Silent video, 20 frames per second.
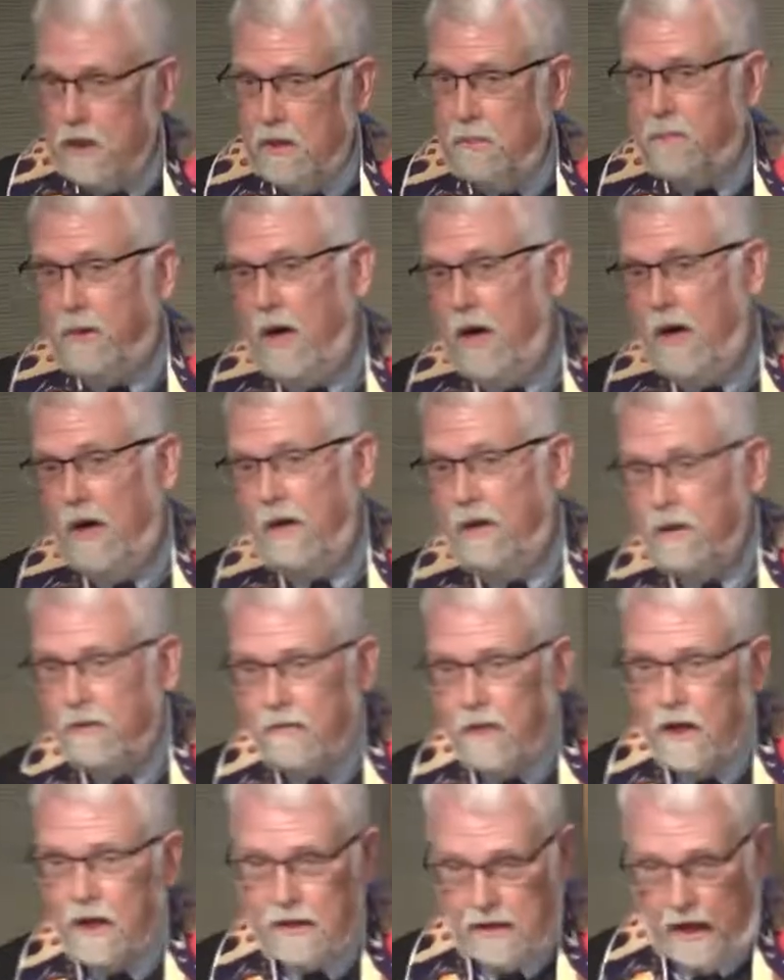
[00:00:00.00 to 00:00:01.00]
a part of
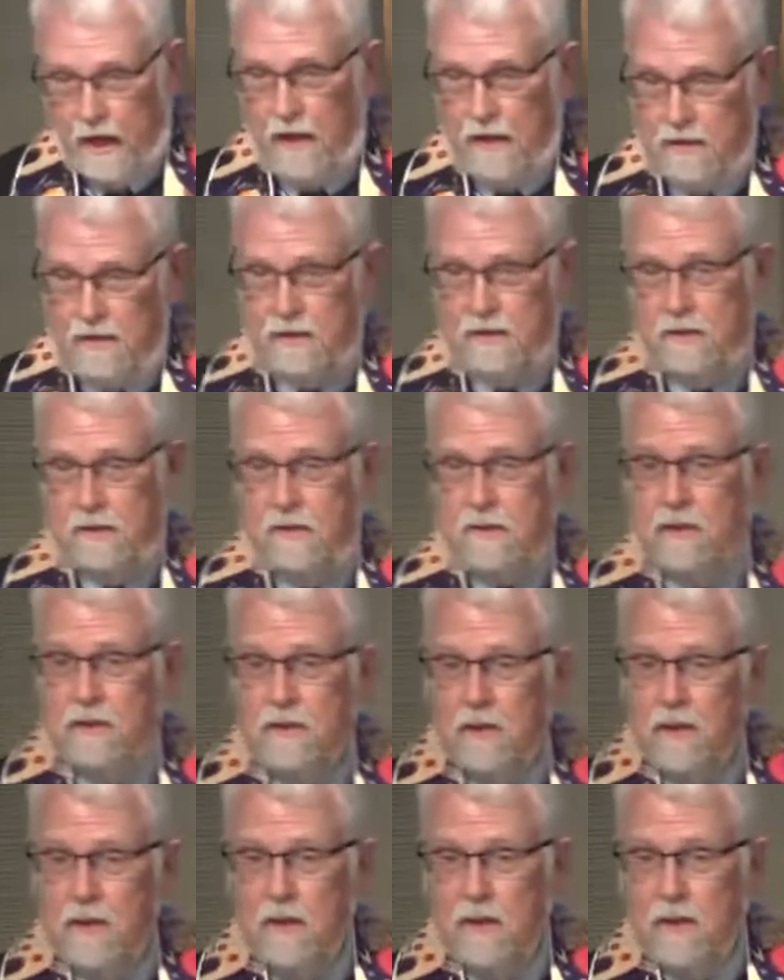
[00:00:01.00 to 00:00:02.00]
our gardens,
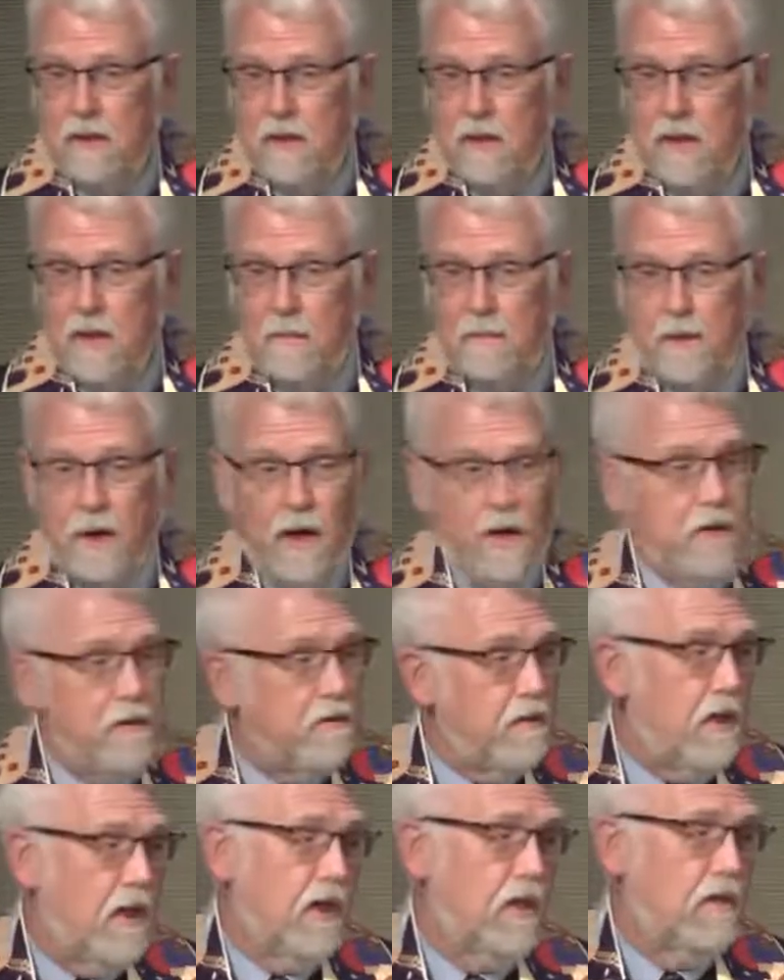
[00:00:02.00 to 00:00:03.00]
a part of
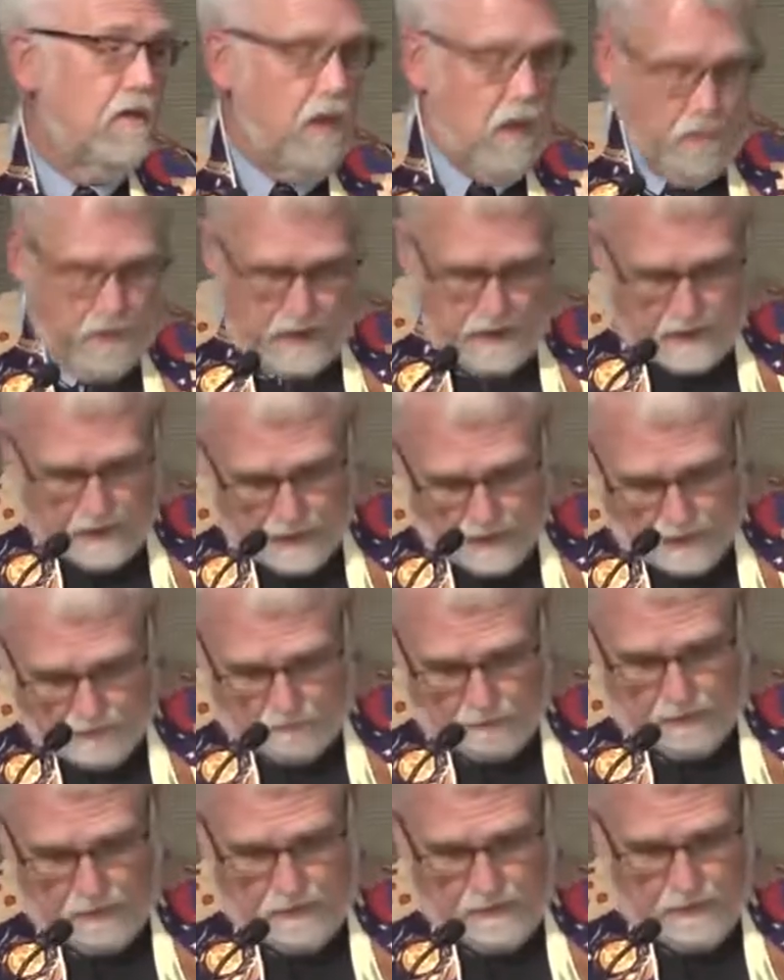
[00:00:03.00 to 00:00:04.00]
our growing
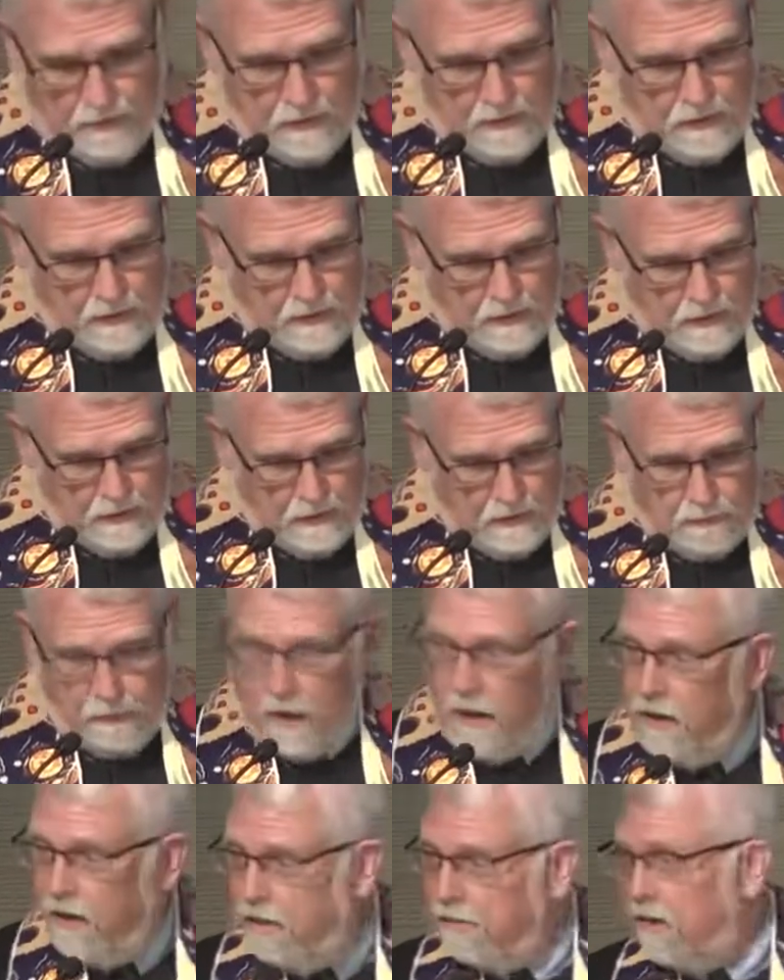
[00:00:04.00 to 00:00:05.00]
up, a
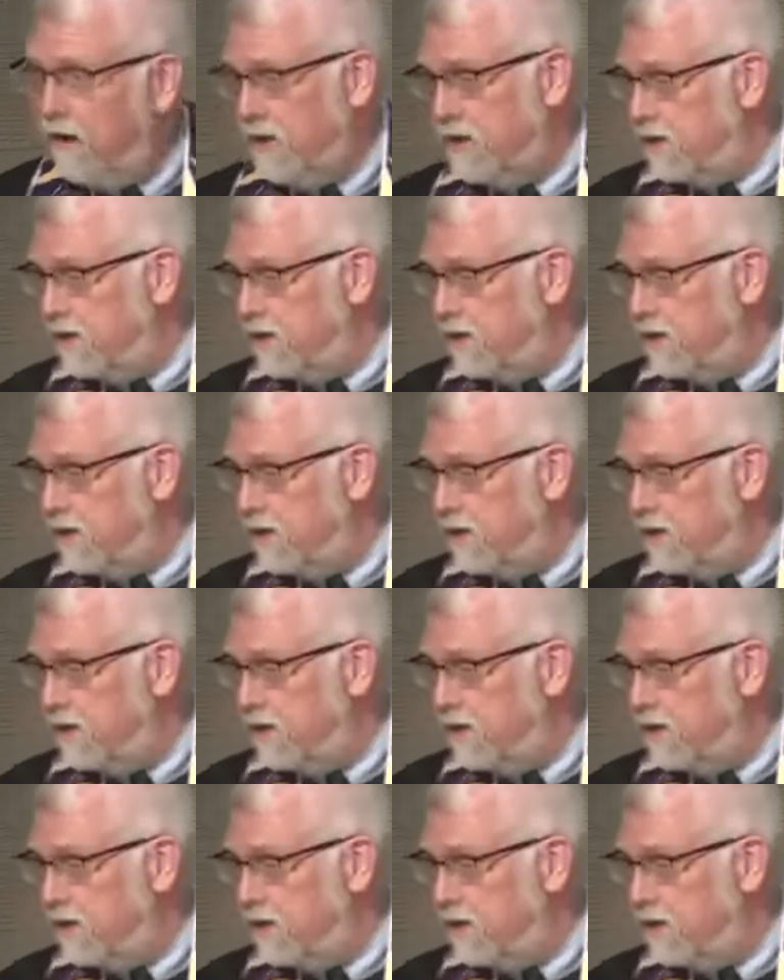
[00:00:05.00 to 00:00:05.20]
part of our